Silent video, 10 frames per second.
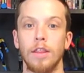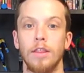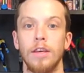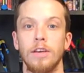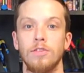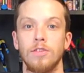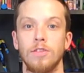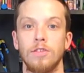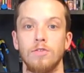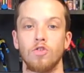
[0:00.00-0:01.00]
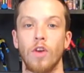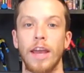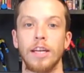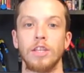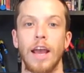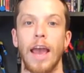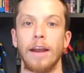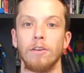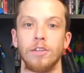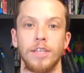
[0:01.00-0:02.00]
this strange
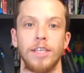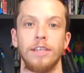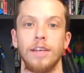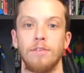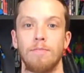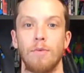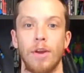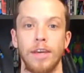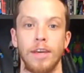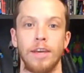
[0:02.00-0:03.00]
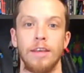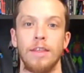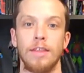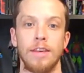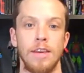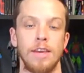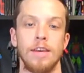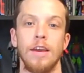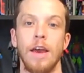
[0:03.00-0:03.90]
energy that's bringing the